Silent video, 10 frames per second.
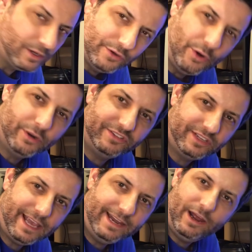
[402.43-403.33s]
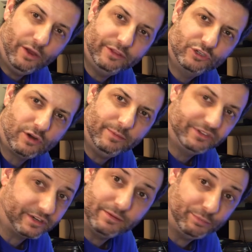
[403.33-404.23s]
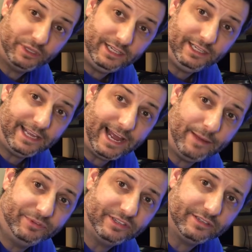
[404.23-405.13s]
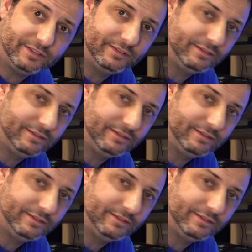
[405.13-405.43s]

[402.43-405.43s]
Notice again how the drums are completely absent.